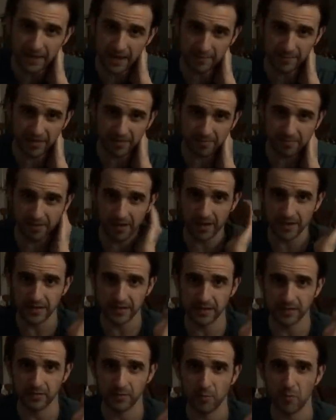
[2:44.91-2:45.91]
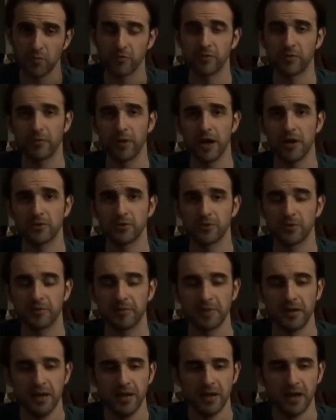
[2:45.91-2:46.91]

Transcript: Damon said in the movie Rounders,